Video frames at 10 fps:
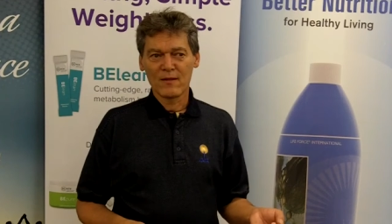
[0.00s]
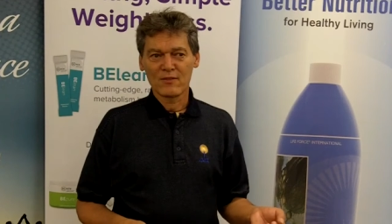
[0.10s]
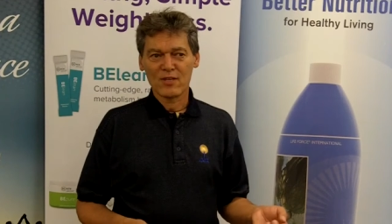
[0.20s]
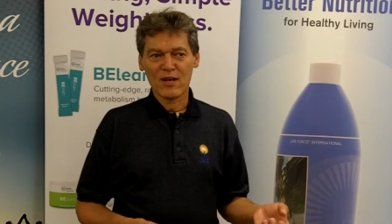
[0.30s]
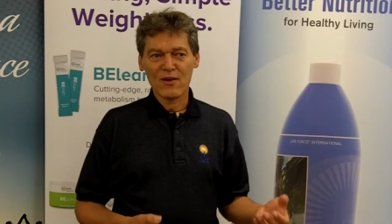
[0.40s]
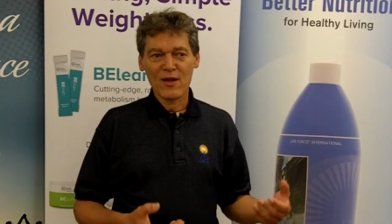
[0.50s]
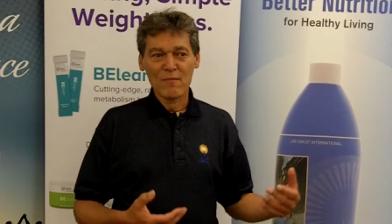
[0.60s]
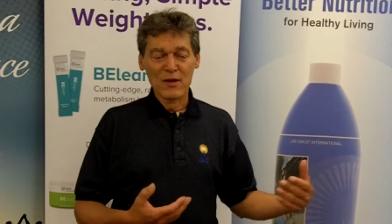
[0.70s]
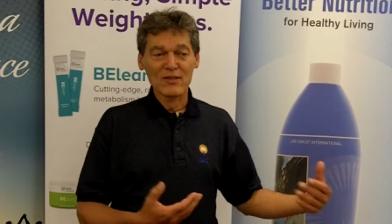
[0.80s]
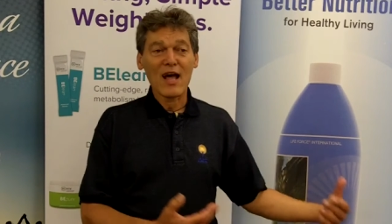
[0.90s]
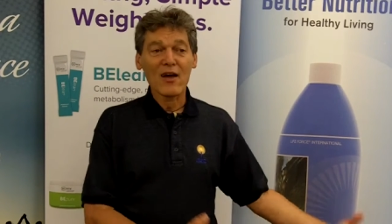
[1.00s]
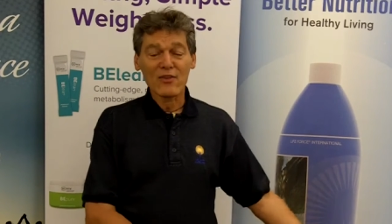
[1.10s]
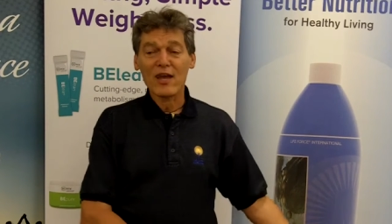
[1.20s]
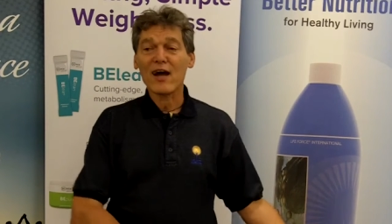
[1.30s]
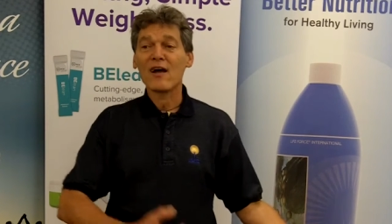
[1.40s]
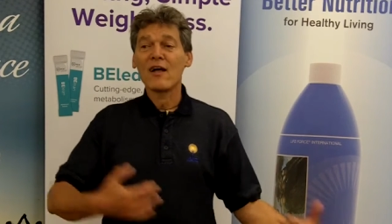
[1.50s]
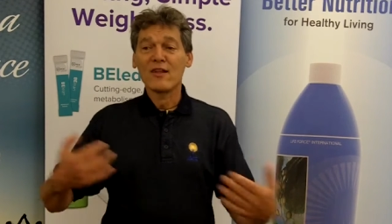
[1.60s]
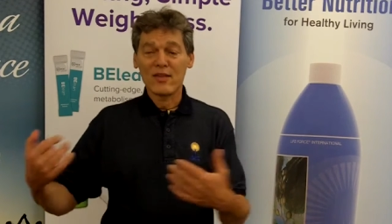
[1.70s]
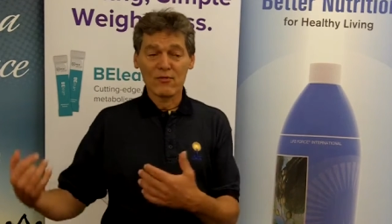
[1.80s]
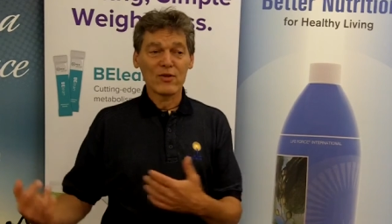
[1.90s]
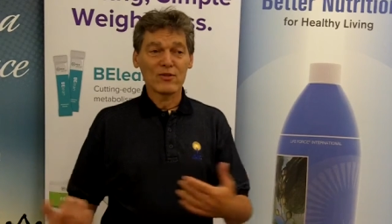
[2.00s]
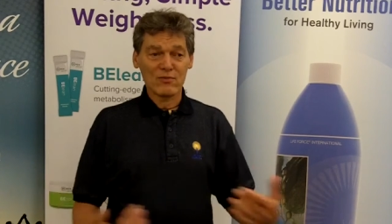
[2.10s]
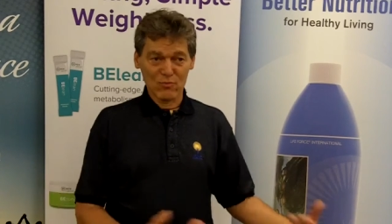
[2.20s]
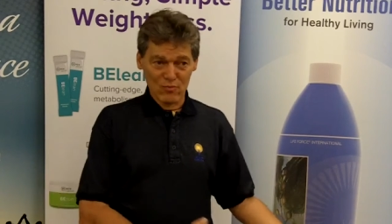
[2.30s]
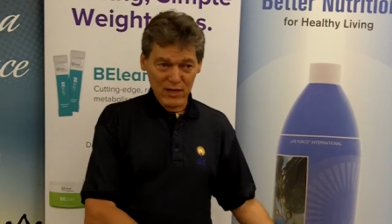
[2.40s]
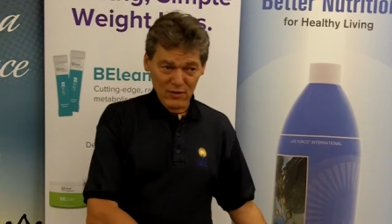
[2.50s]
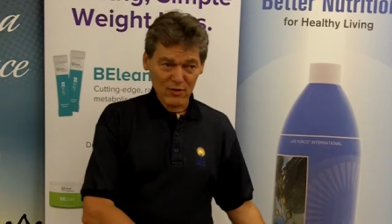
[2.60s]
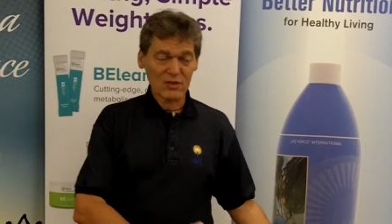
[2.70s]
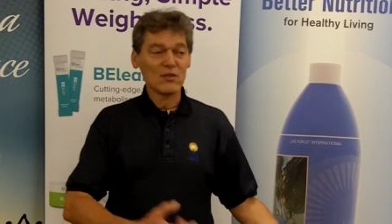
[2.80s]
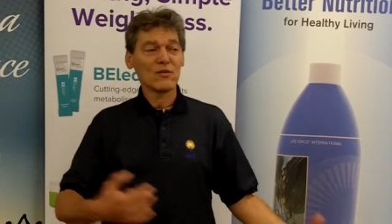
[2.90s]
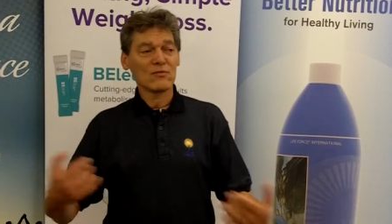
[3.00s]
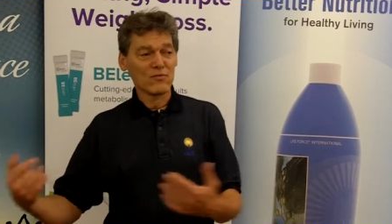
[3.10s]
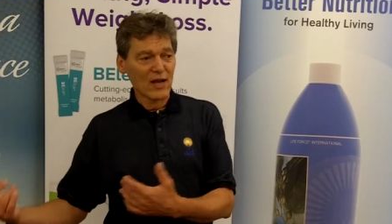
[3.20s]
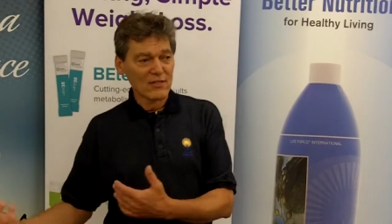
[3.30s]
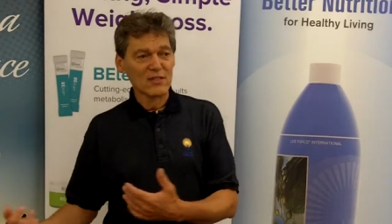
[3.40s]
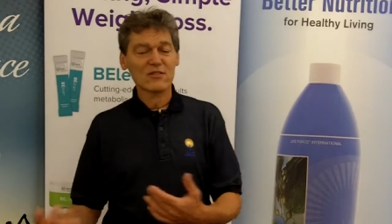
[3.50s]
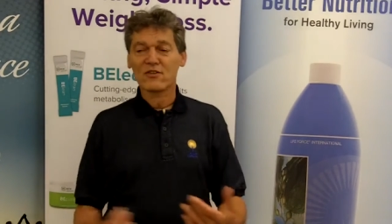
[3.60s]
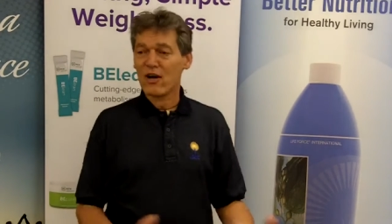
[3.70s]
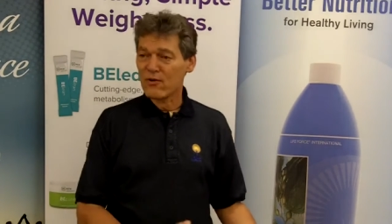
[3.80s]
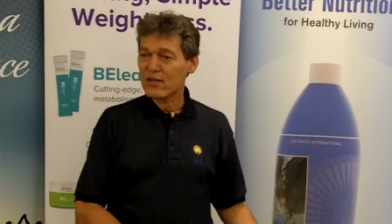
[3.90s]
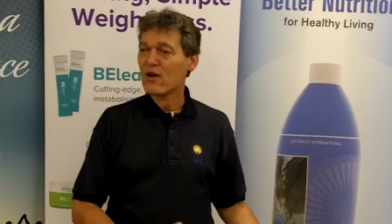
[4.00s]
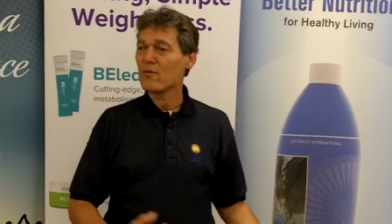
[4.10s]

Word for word: So, but now they are, they were record fastest growing